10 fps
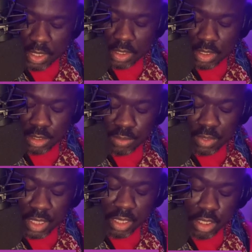Did you
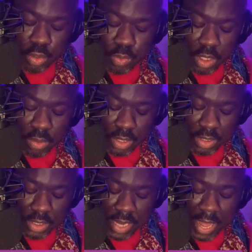think you were going
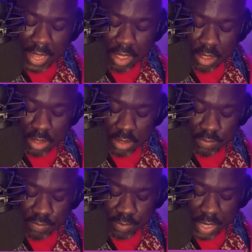to die?
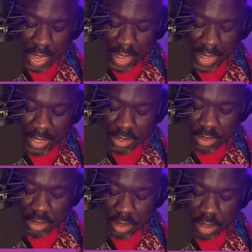I asked.